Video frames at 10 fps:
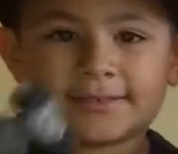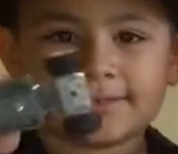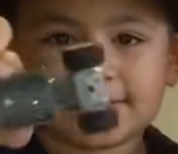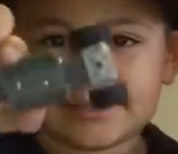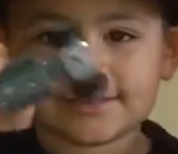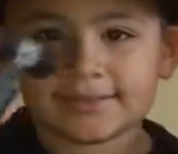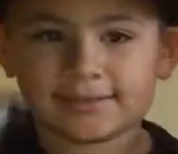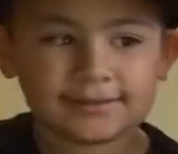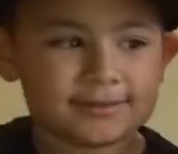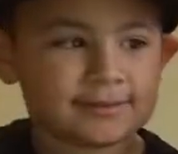
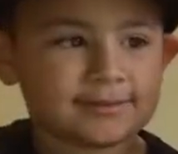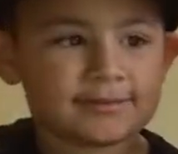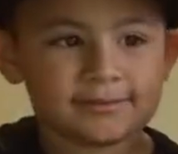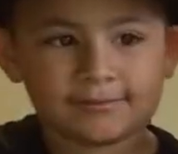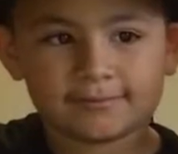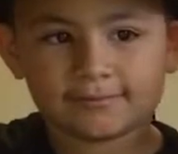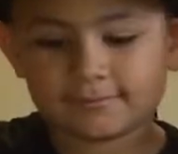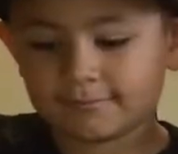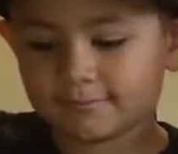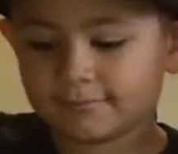
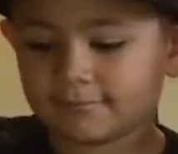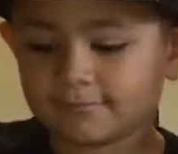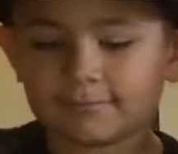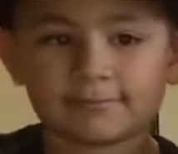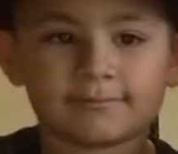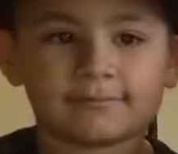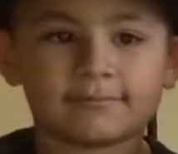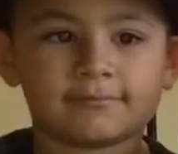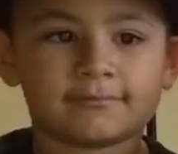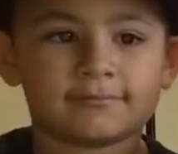
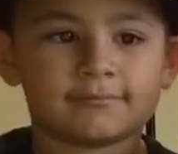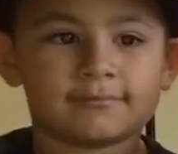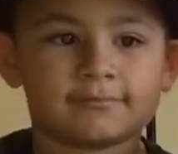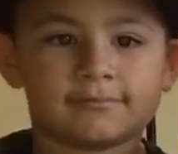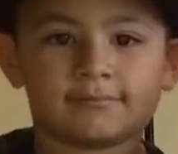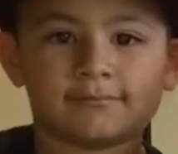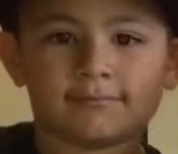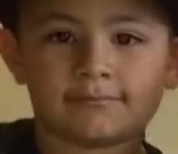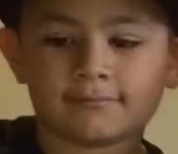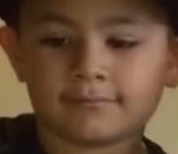
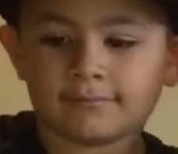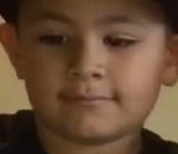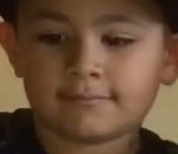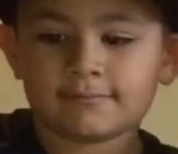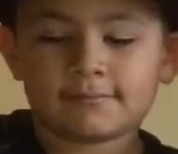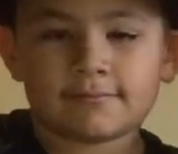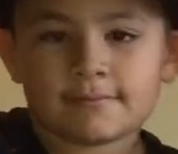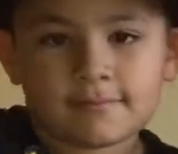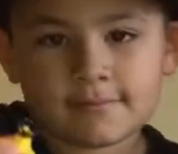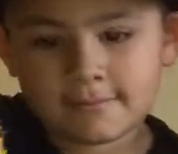
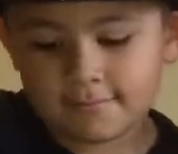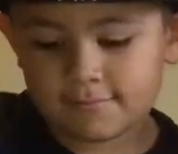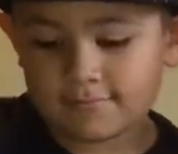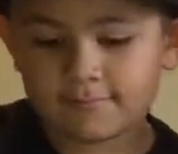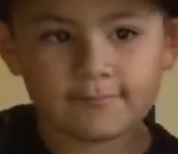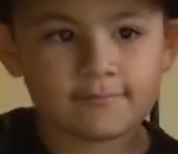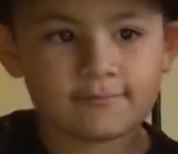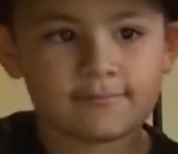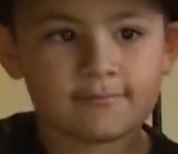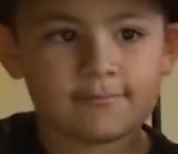
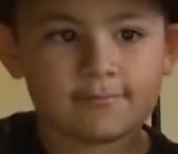The person shown says nothing.